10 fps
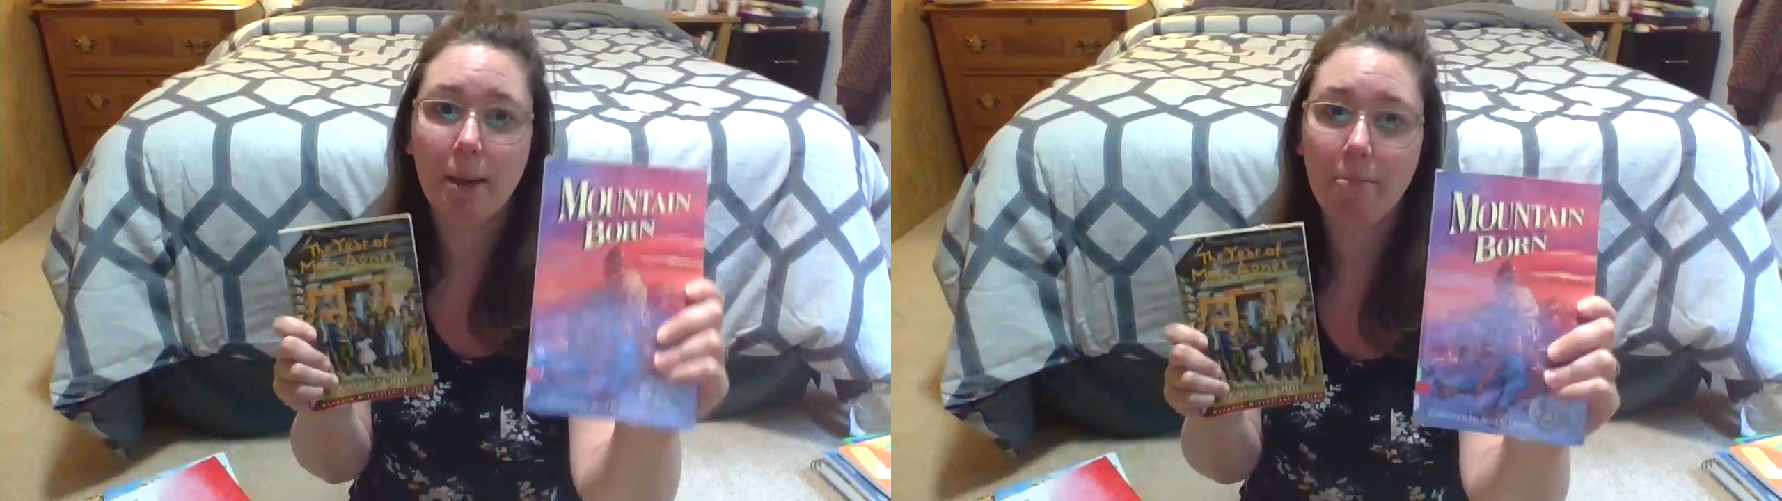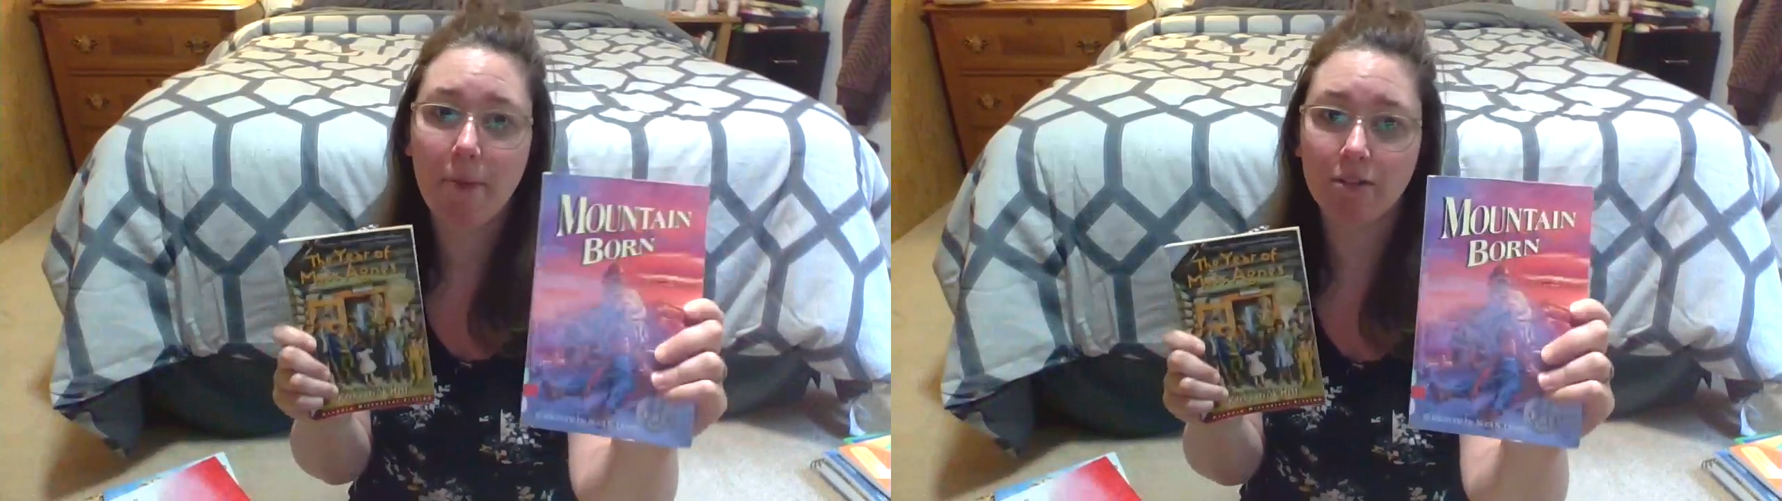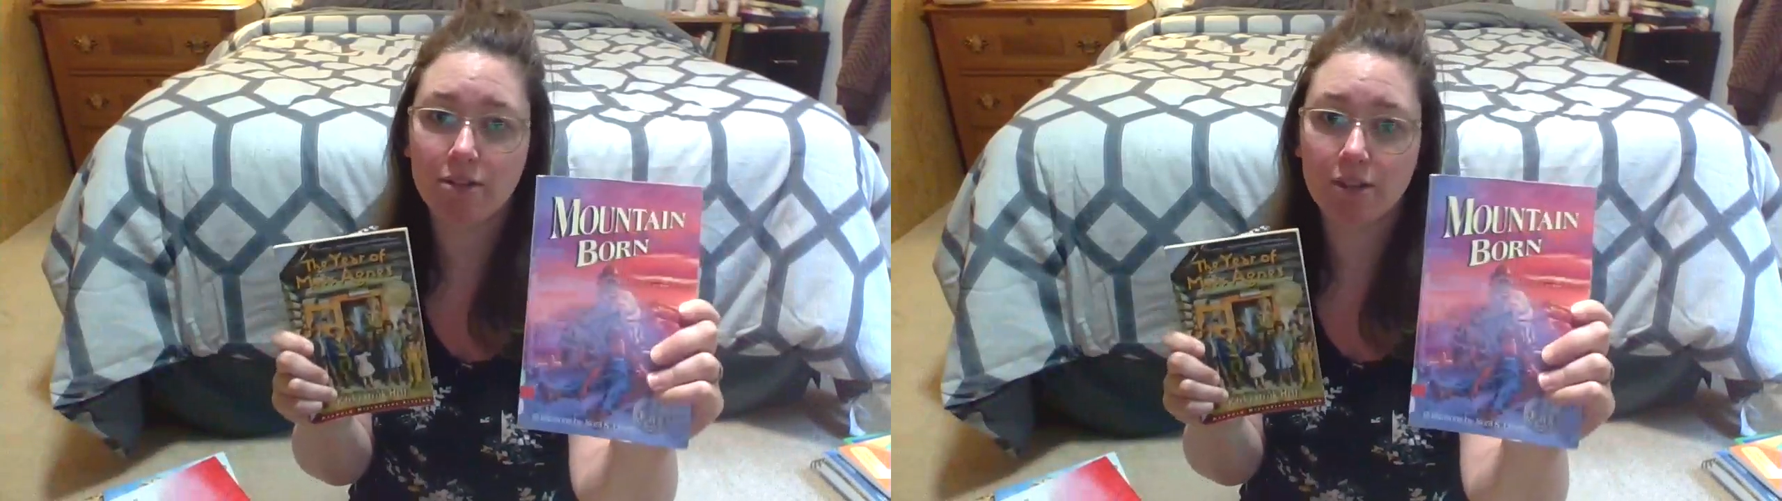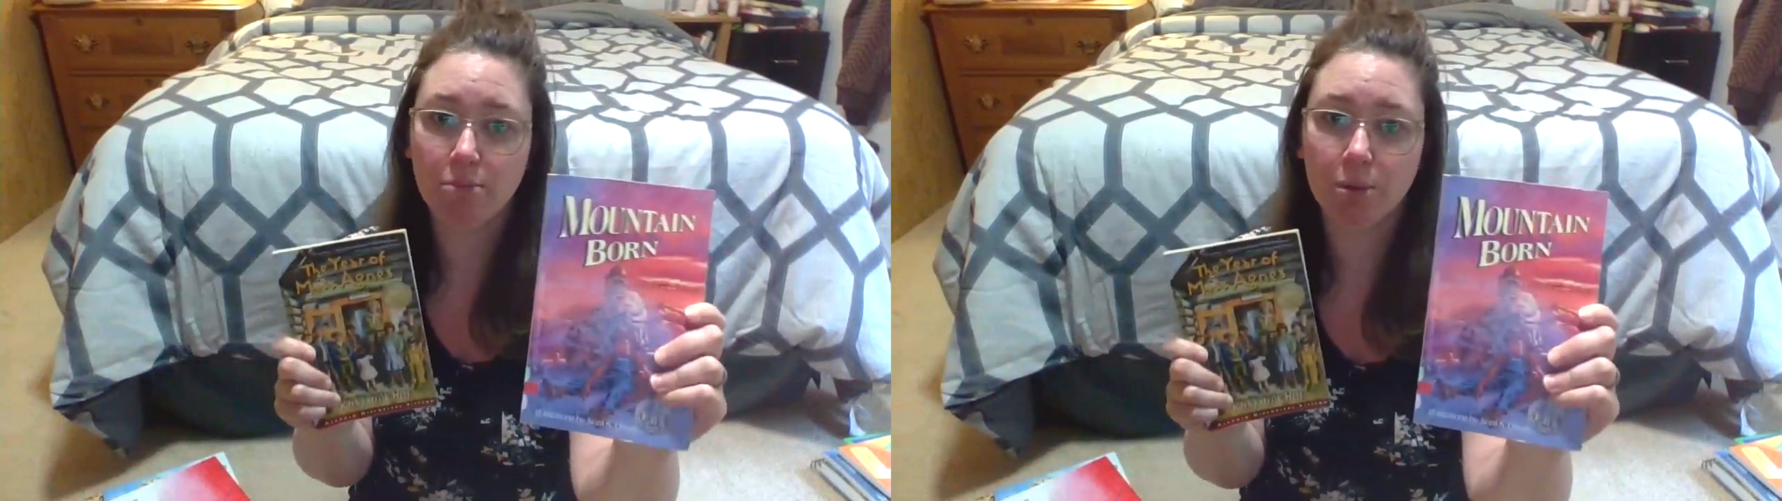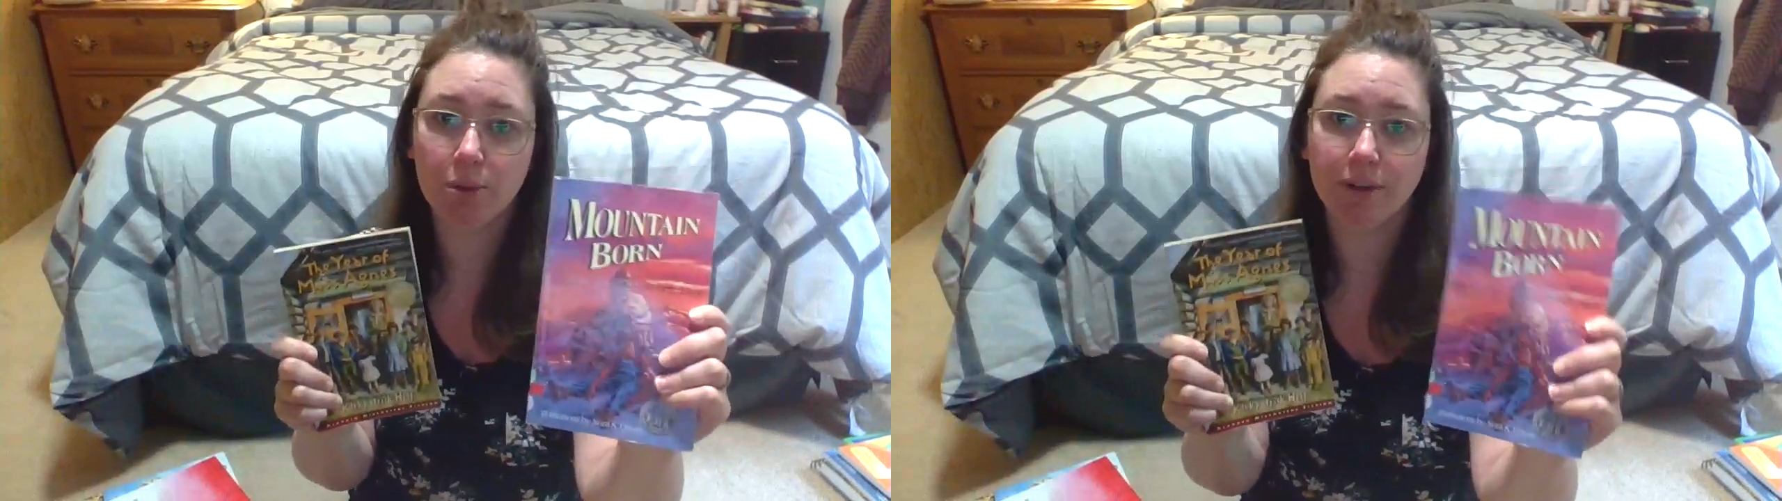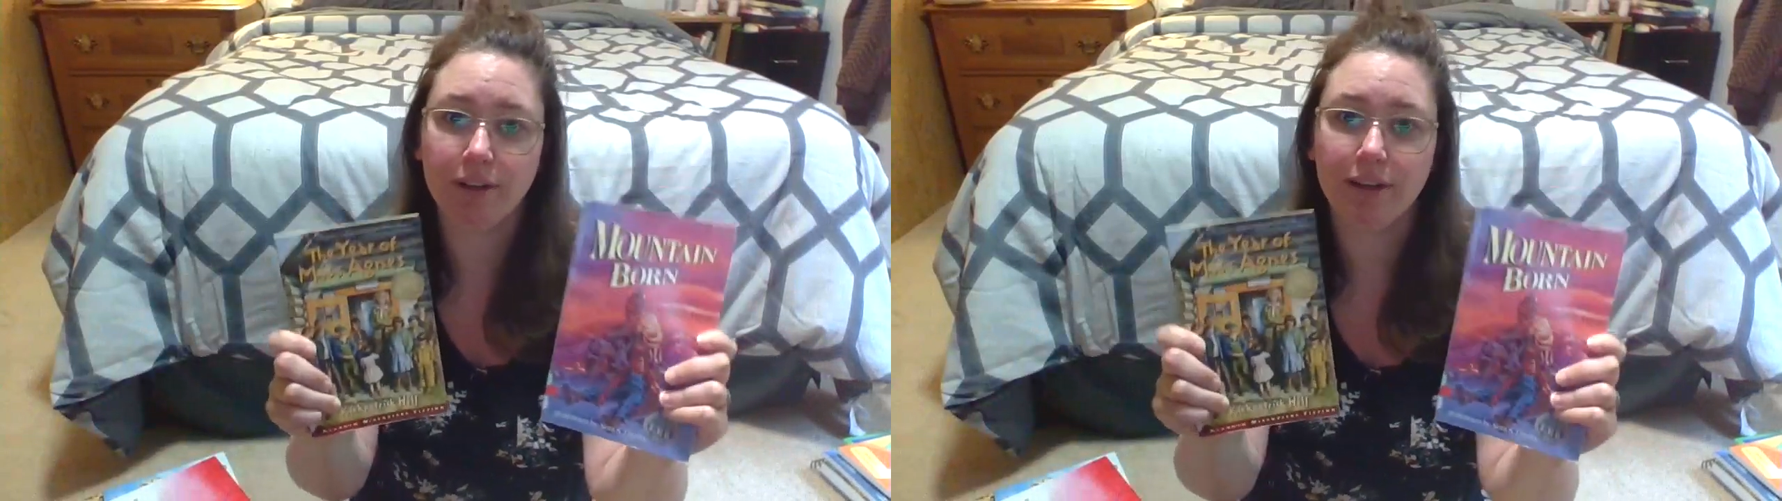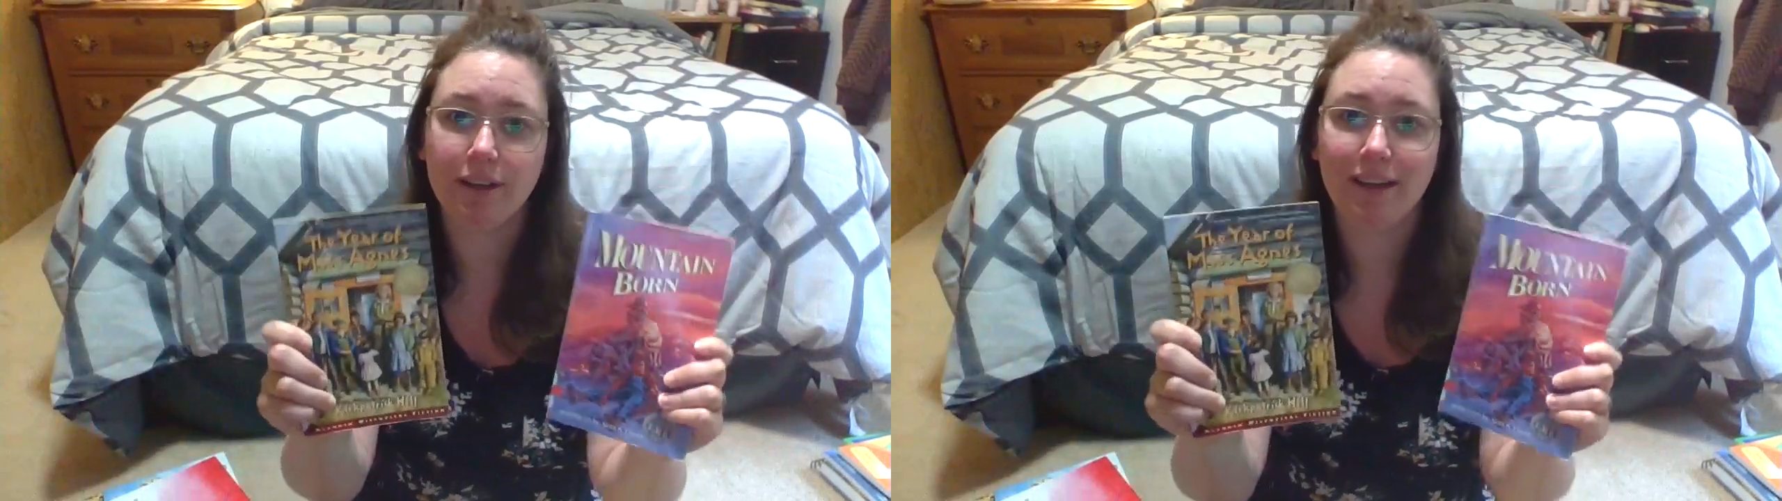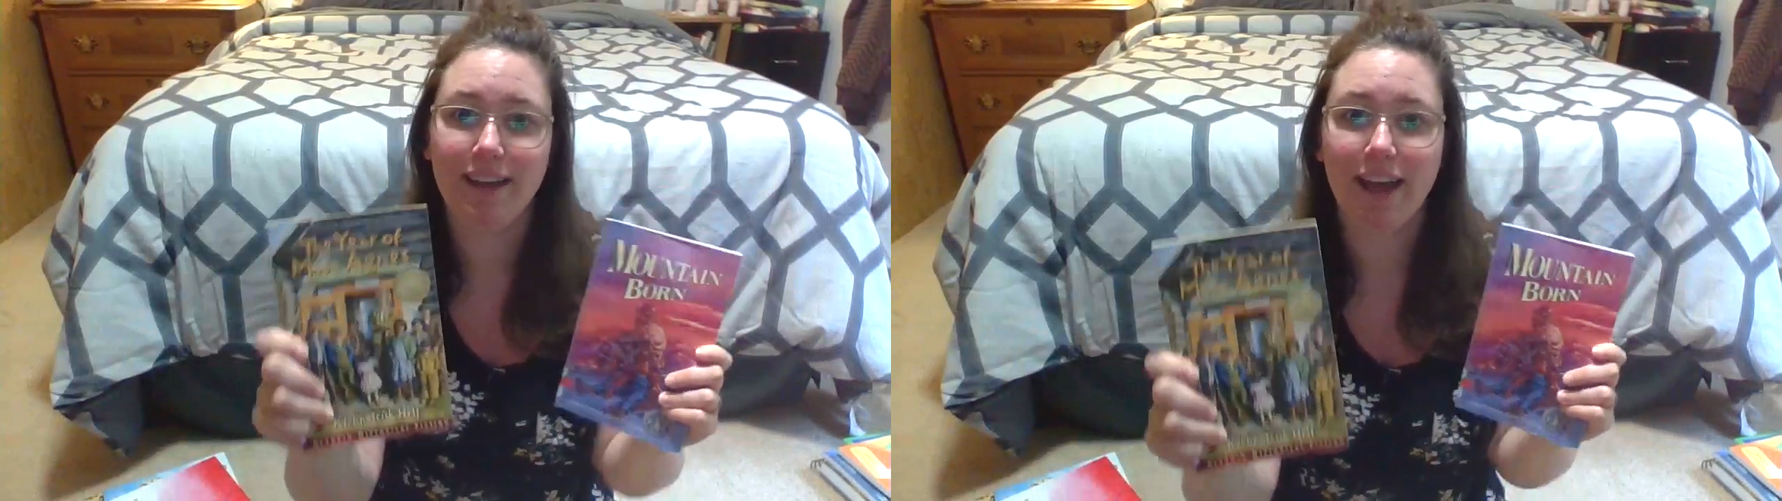Mountain Born
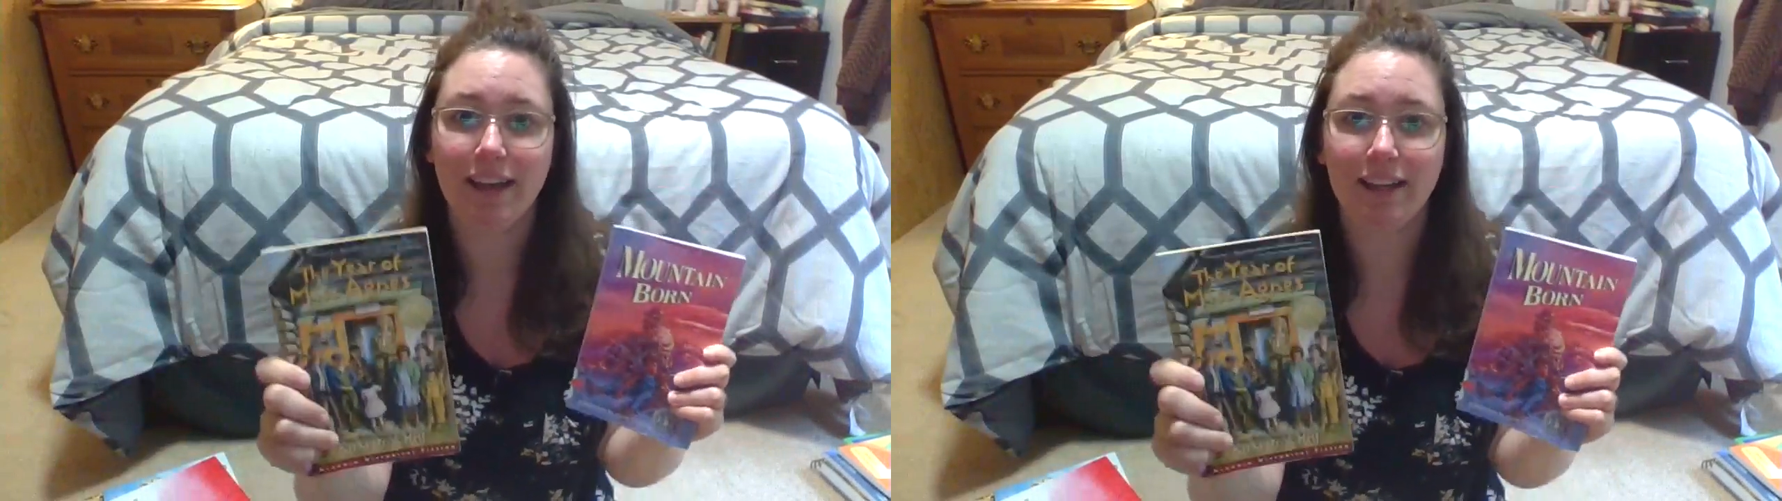and